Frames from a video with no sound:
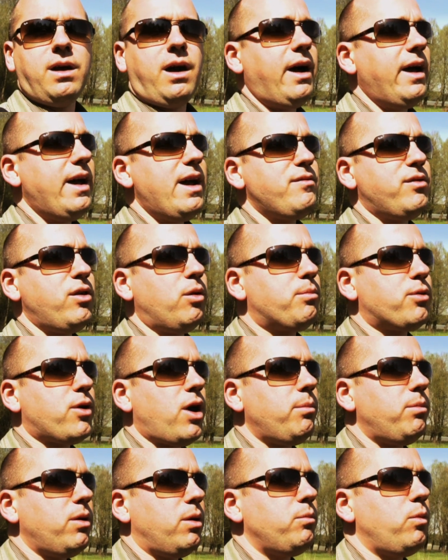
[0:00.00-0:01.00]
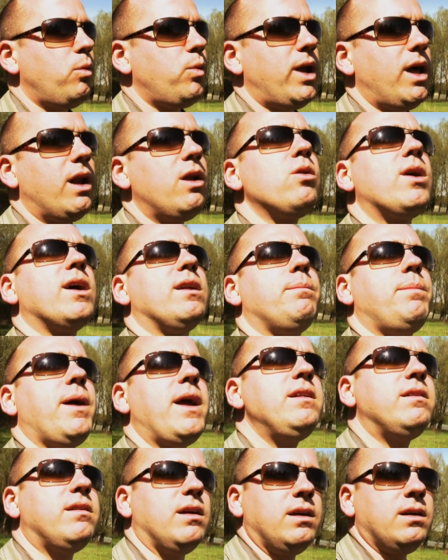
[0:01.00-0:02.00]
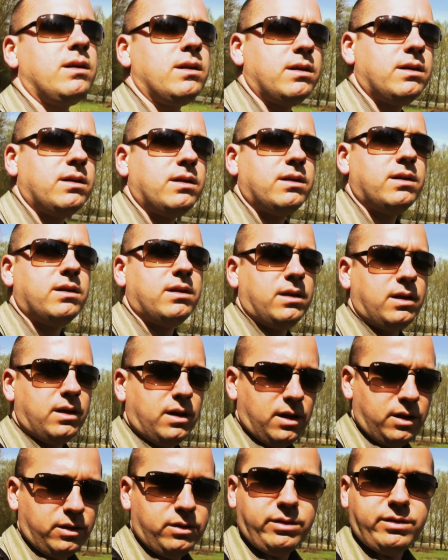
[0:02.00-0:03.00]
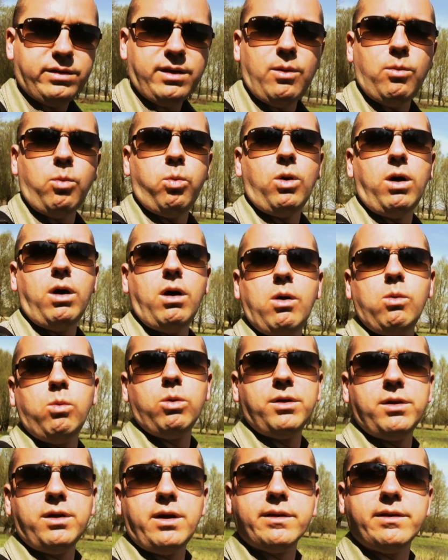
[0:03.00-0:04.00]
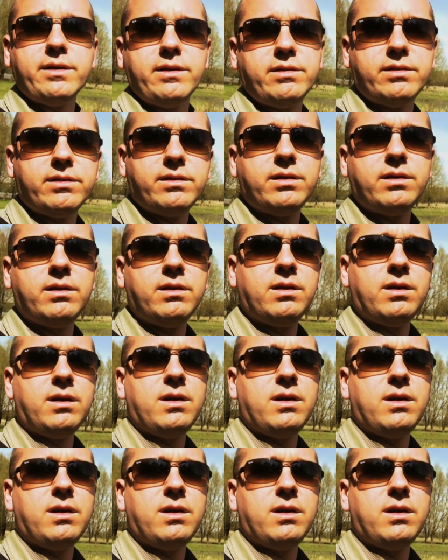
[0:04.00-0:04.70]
I have no problem when I look at a painting to say, wow, what an artist.